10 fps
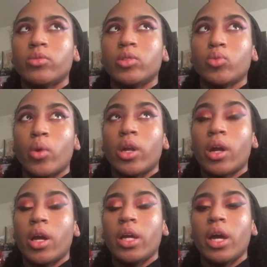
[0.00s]
sweater
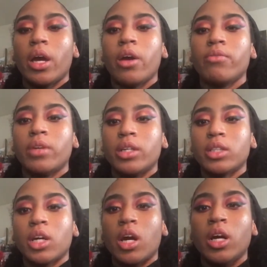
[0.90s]
I have that's
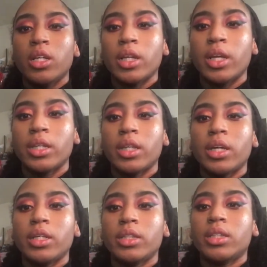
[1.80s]
cut like
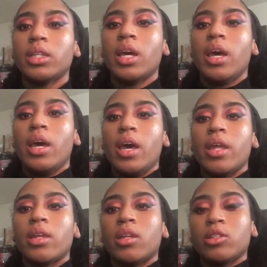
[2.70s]
this
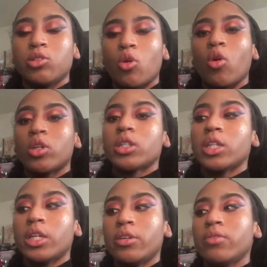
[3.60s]
and then it's long
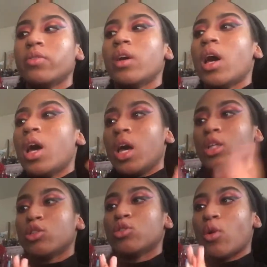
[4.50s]
sleeve.
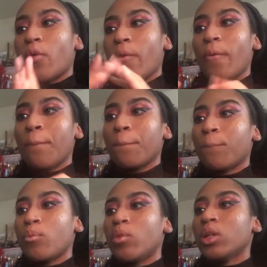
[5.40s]
So
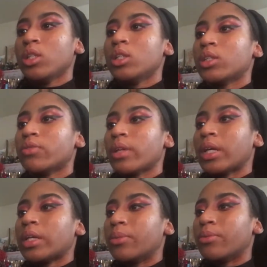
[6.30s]
where did this fly
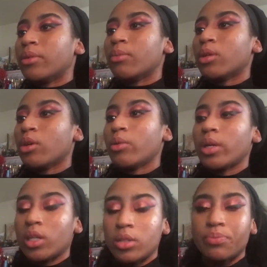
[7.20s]
come from? Go away.
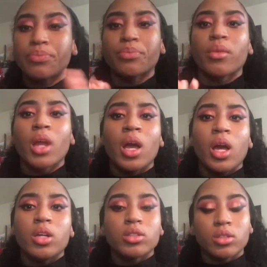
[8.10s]

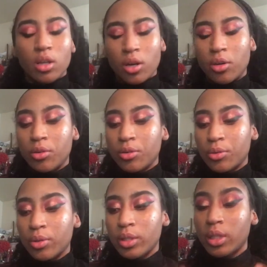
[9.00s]
So
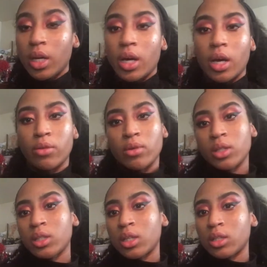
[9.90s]
yeah, I
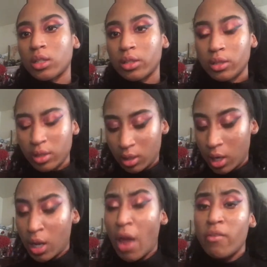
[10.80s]
really like this,
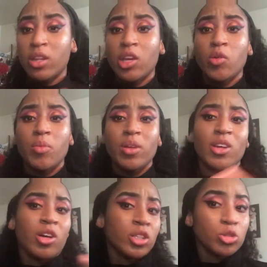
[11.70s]
and everything will be
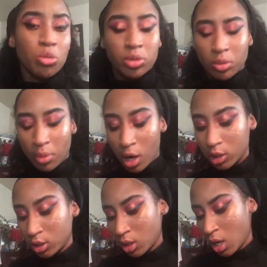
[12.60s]
down in the description
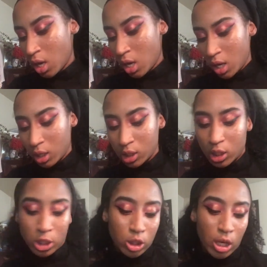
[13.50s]
box just in
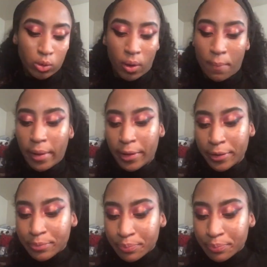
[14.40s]
case you guys want to buy it.